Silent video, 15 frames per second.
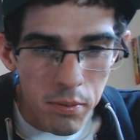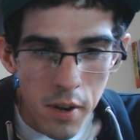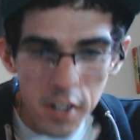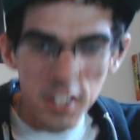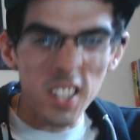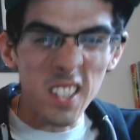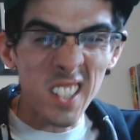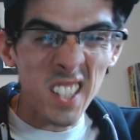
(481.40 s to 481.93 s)
are
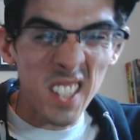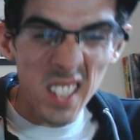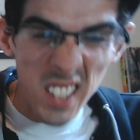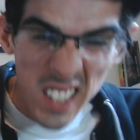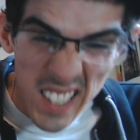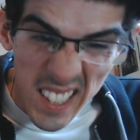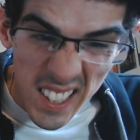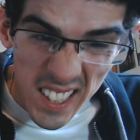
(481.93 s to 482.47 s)
just
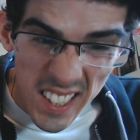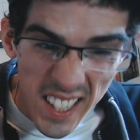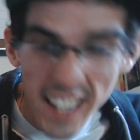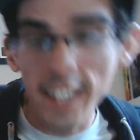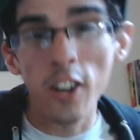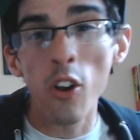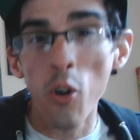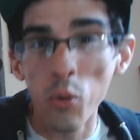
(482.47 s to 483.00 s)
sleazy and
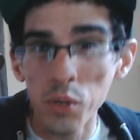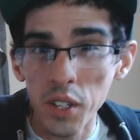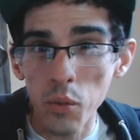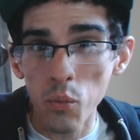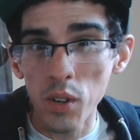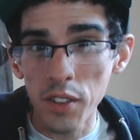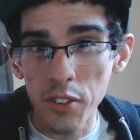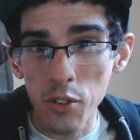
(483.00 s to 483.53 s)
are only
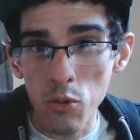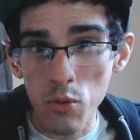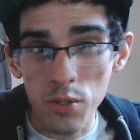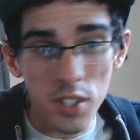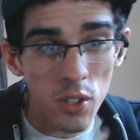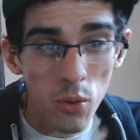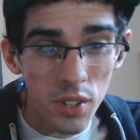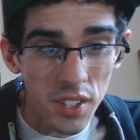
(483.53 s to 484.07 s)
with you
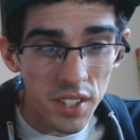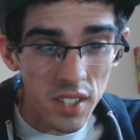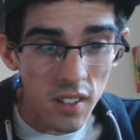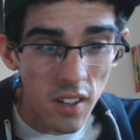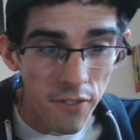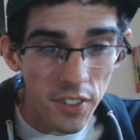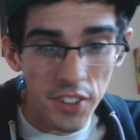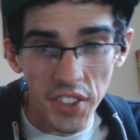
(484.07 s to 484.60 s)
so the stuff
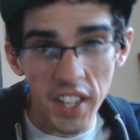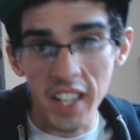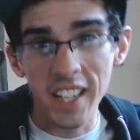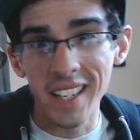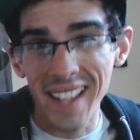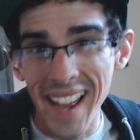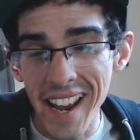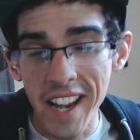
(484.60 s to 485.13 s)
that they can
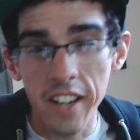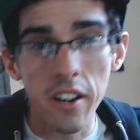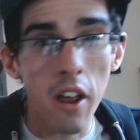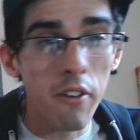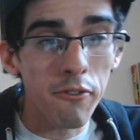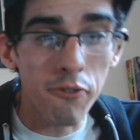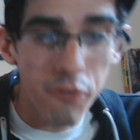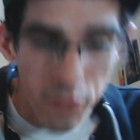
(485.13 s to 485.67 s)
gain
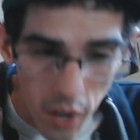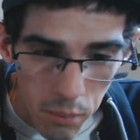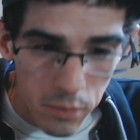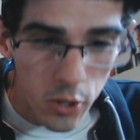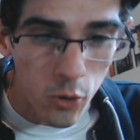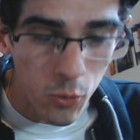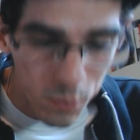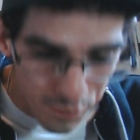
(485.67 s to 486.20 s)
from
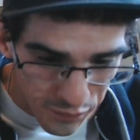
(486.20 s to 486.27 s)
you.